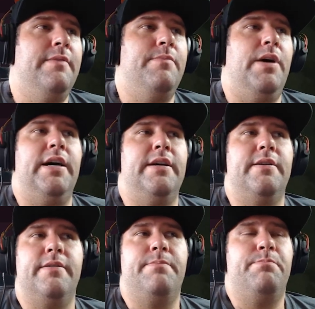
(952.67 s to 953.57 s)

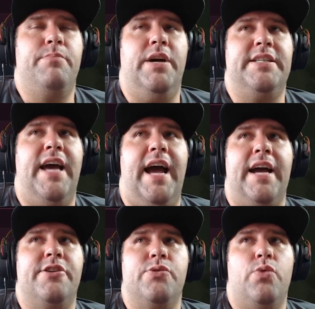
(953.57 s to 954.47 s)

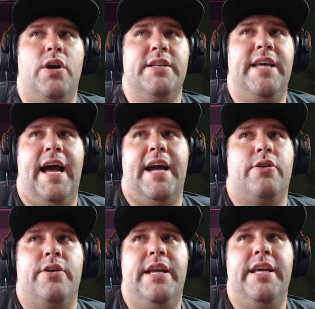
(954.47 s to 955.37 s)
attack, just raw attack,
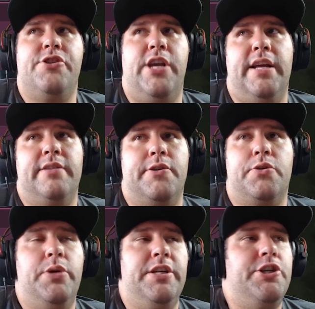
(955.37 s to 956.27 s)
or hit chance or
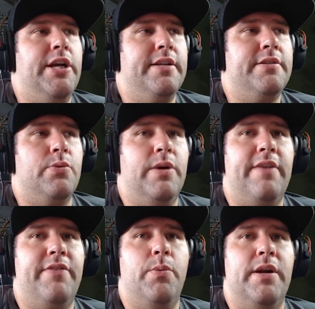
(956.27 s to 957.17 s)
crit chance, or
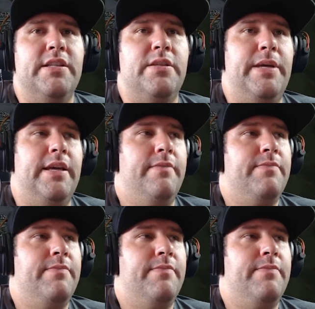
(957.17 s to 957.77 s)
whatever you want it to be.